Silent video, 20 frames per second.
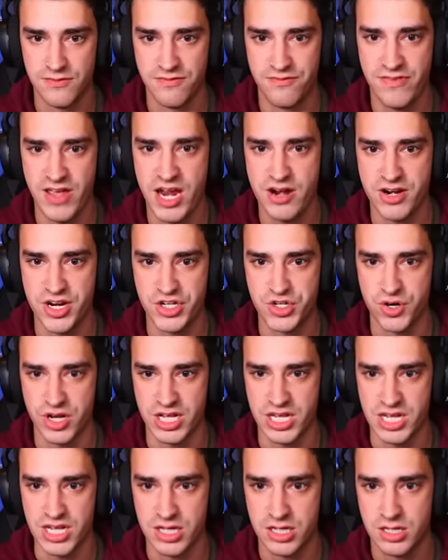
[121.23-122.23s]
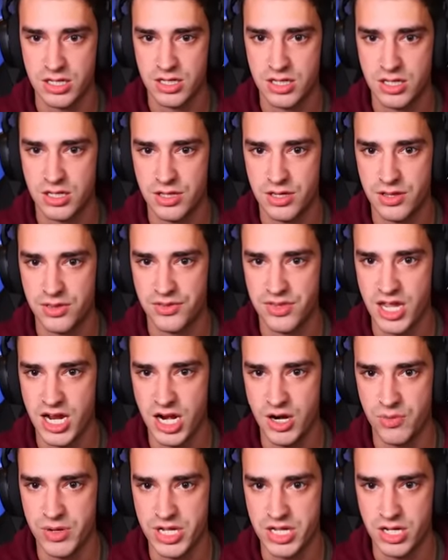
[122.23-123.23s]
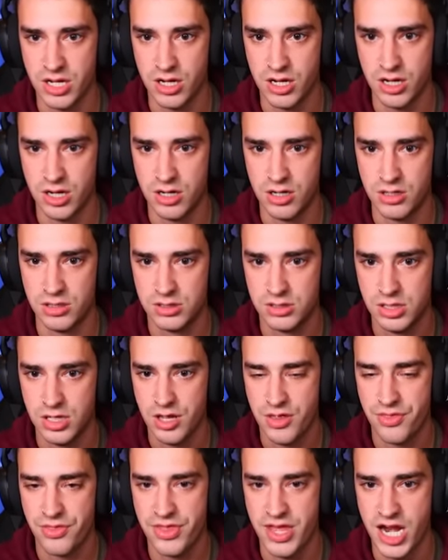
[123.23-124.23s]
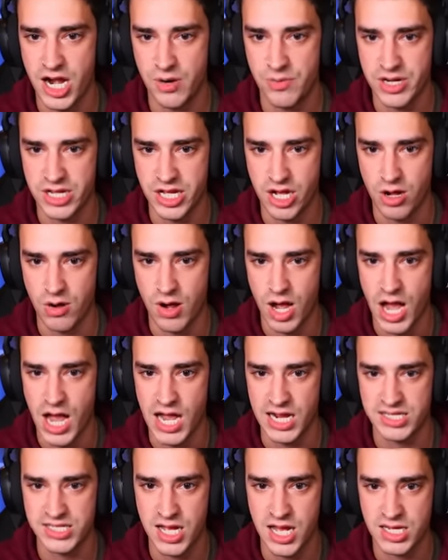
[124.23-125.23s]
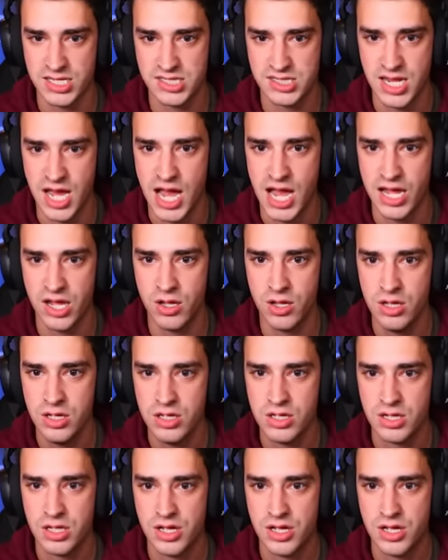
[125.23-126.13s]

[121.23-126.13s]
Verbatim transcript: Very tricky. There we go. There we go. Hot dog style.